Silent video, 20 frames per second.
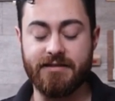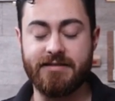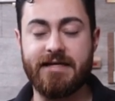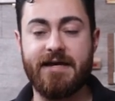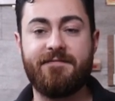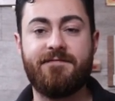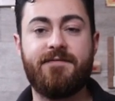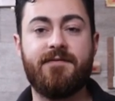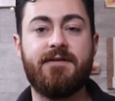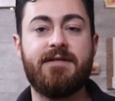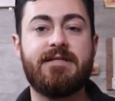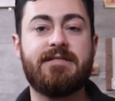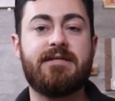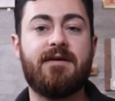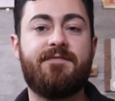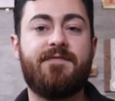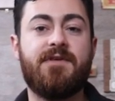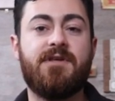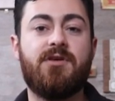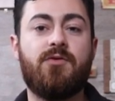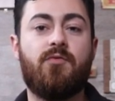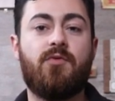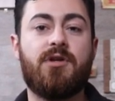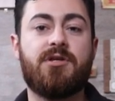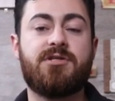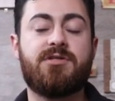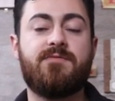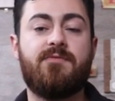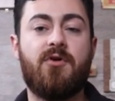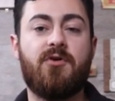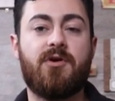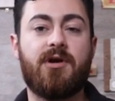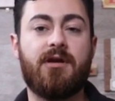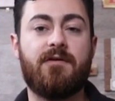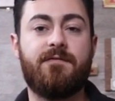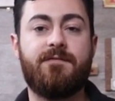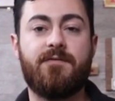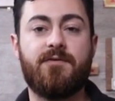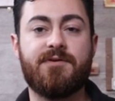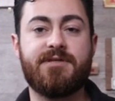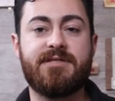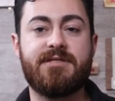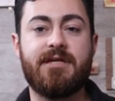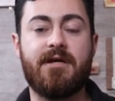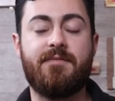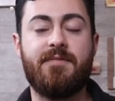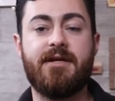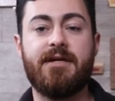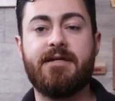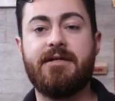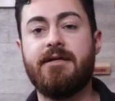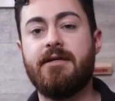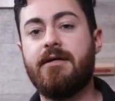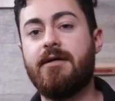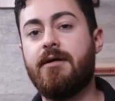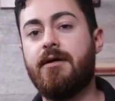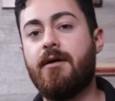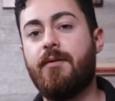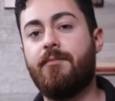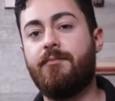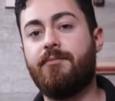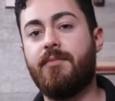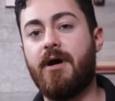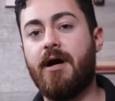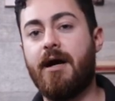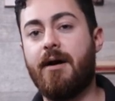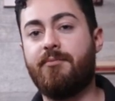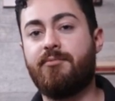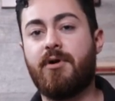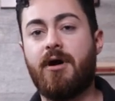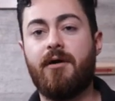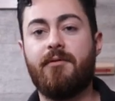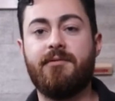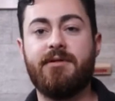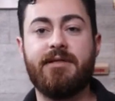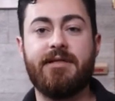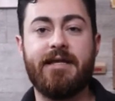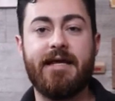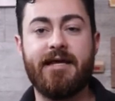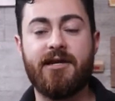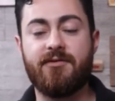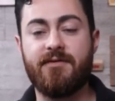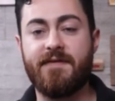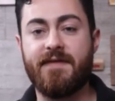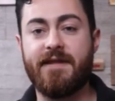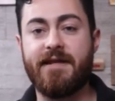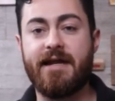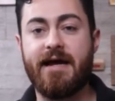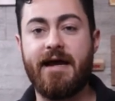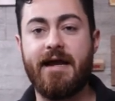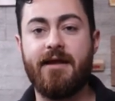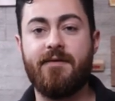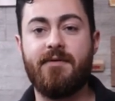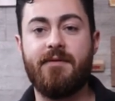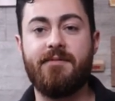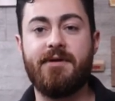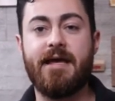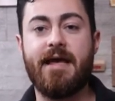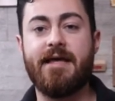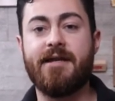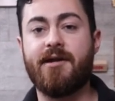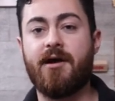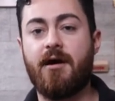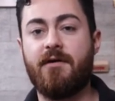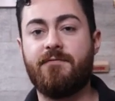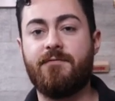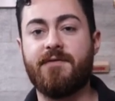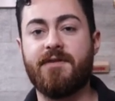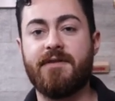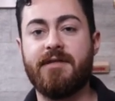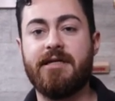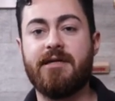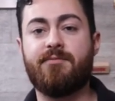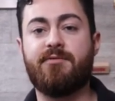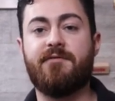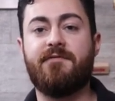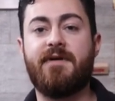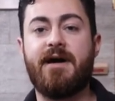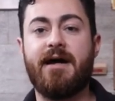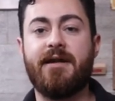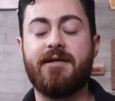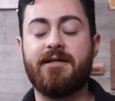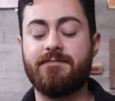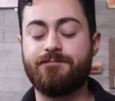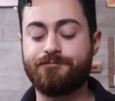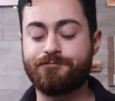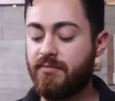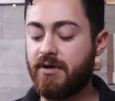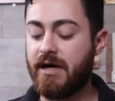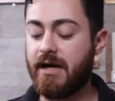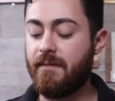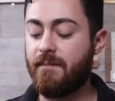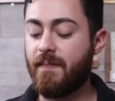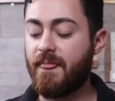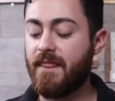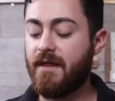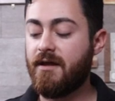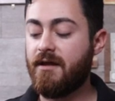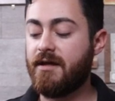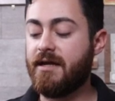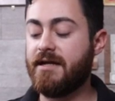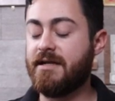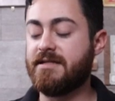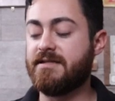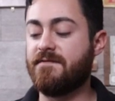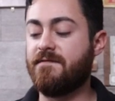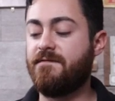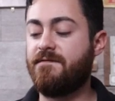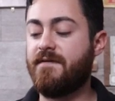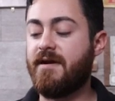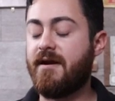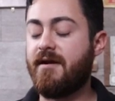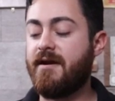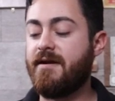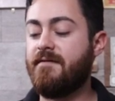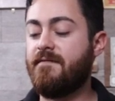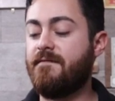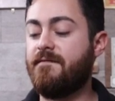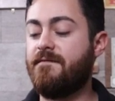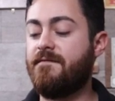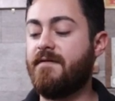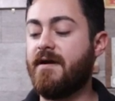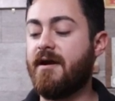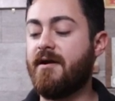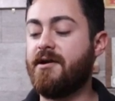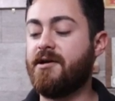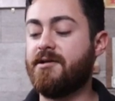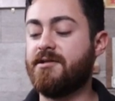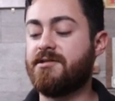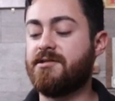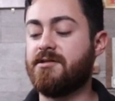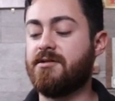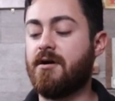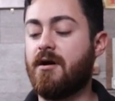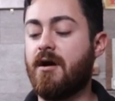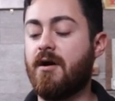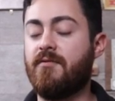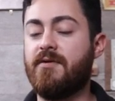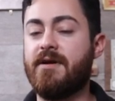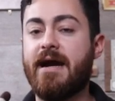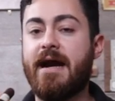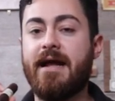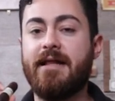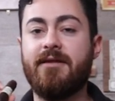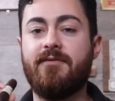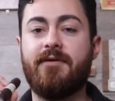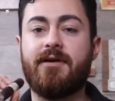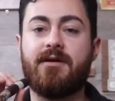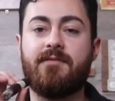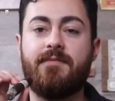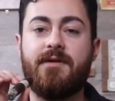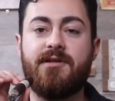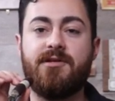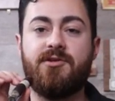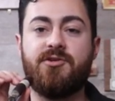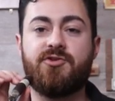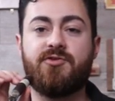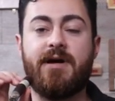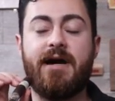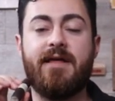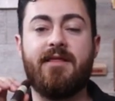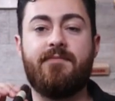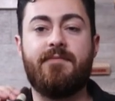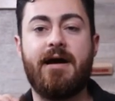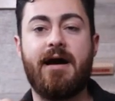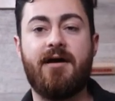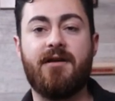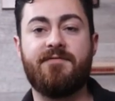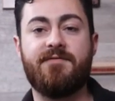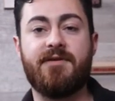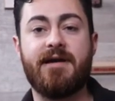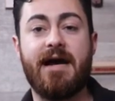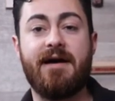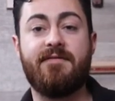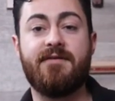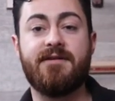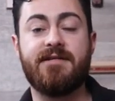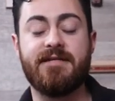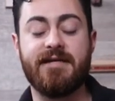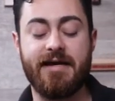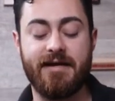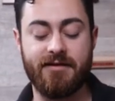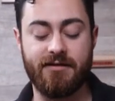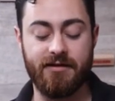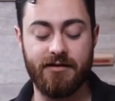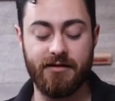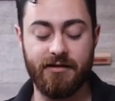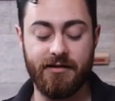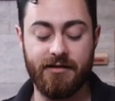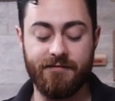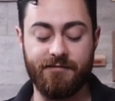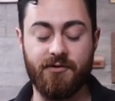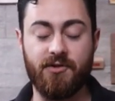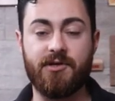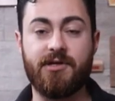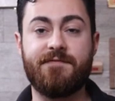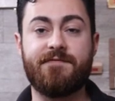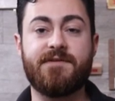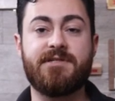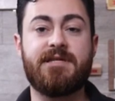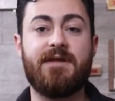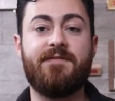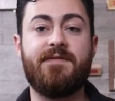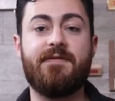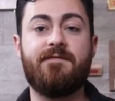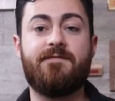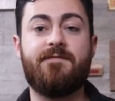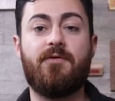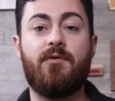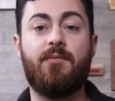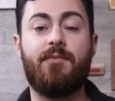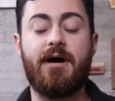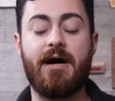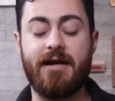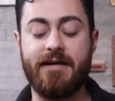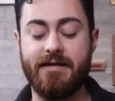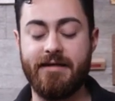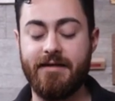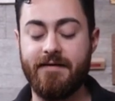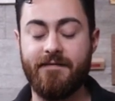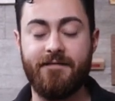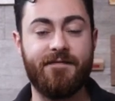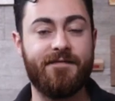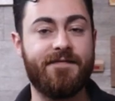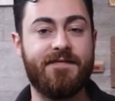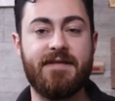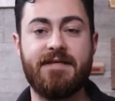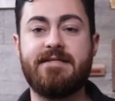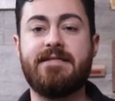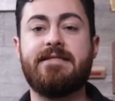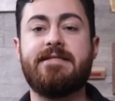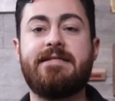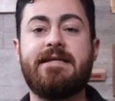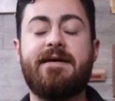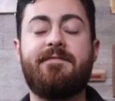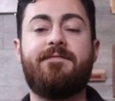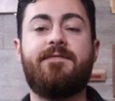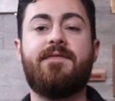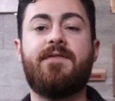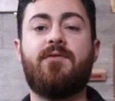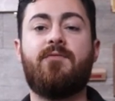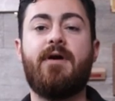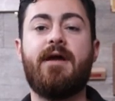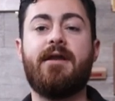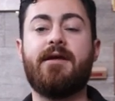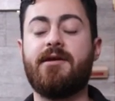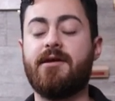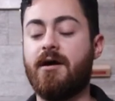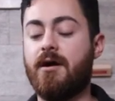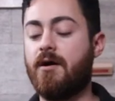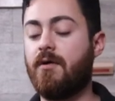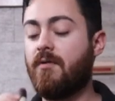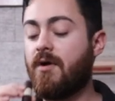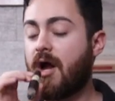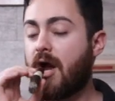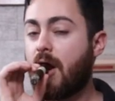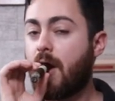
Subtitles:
Definitely something you want to smoke on a full stomach, probably later in the night, maybe end off with a Liga Privada, but it is a very, very good cigar. We highly recommend you try them out if you haven't yet. If you're looking for something full body, this is definitely the way to go.